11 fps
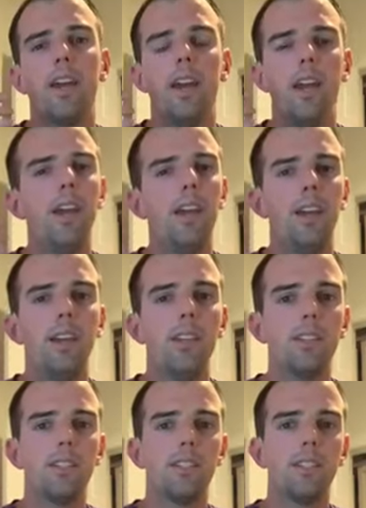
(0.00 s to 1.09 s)
and
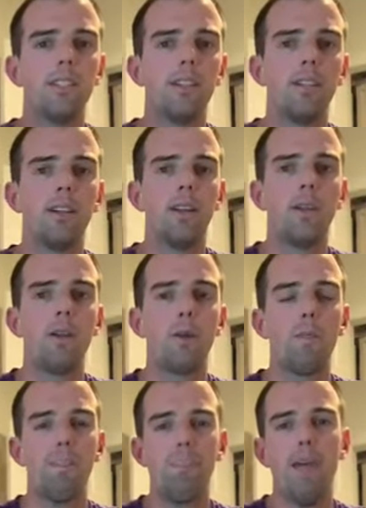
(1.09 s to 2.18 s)

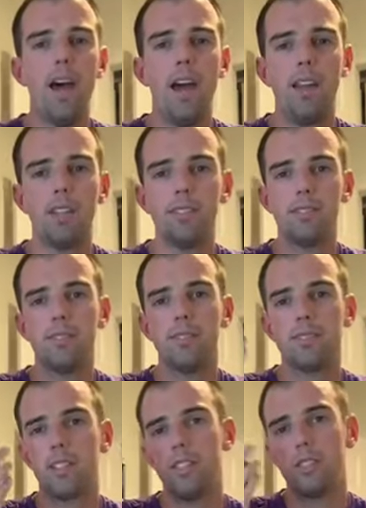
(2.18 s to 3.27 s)
that
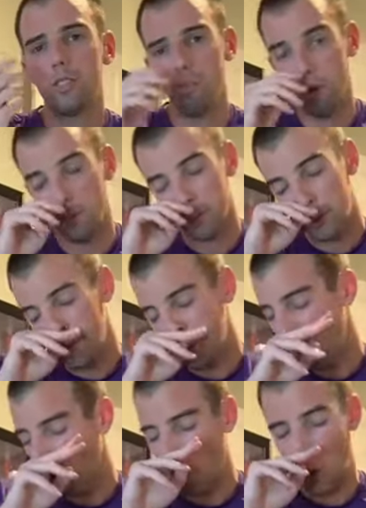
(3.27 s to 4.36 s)
contributes
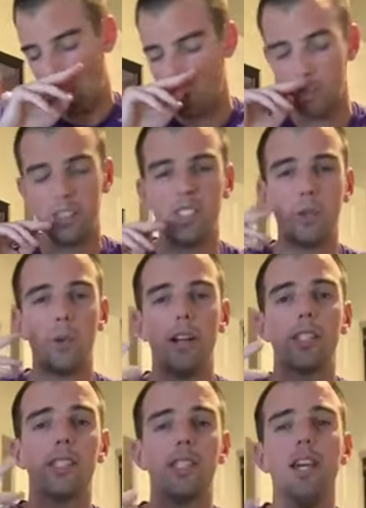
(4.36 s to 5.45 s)
to a great
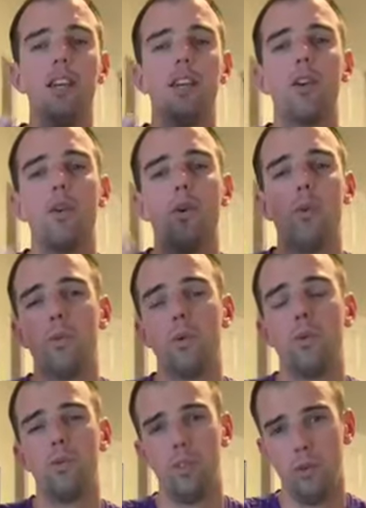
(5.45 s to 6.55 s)
extent our own
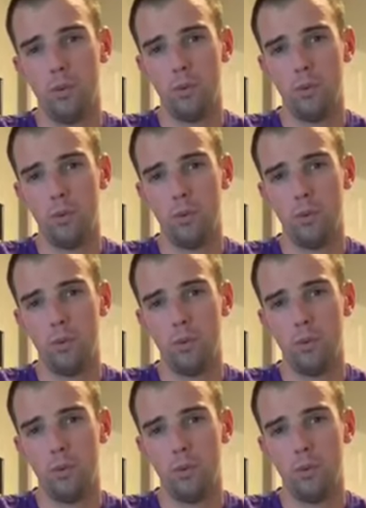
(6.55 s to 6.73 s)
worldview.